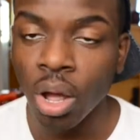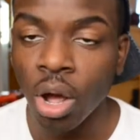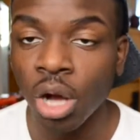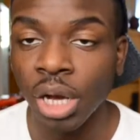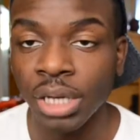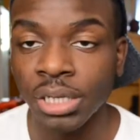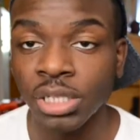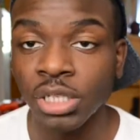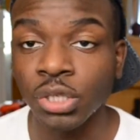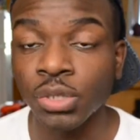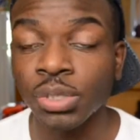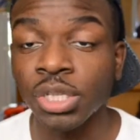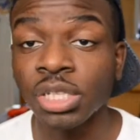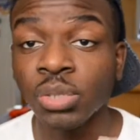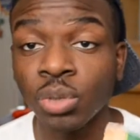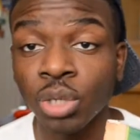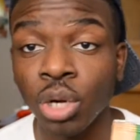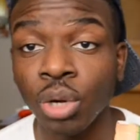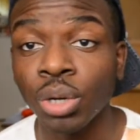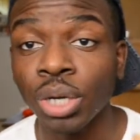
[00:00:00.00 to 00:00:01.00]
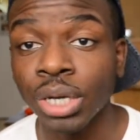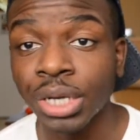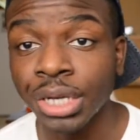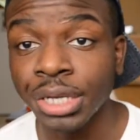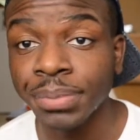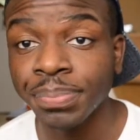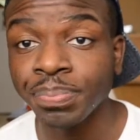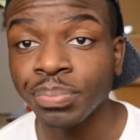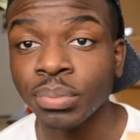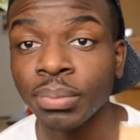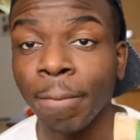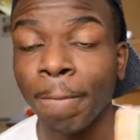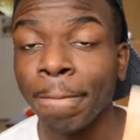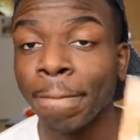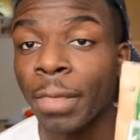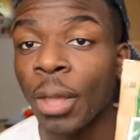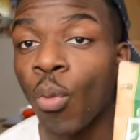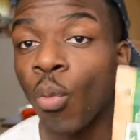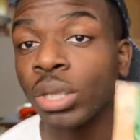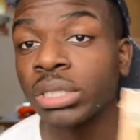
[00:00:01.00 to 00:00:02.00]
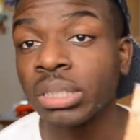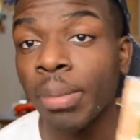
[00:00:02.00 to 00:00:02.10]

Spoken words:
Okay, so this will go good with